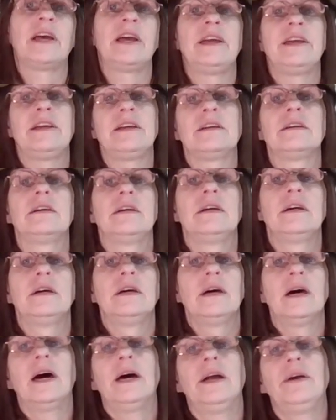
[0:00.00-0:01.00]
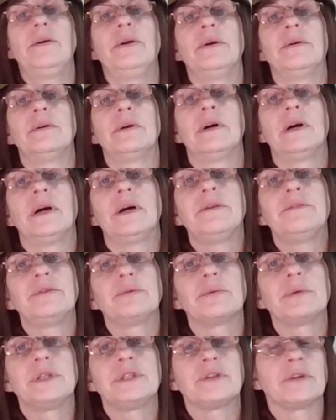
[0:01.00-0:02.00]
Like, I don't know. I'll have
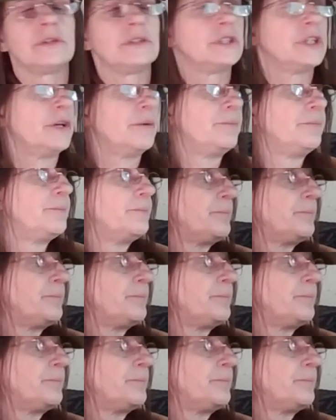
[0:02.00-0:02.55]
to research it.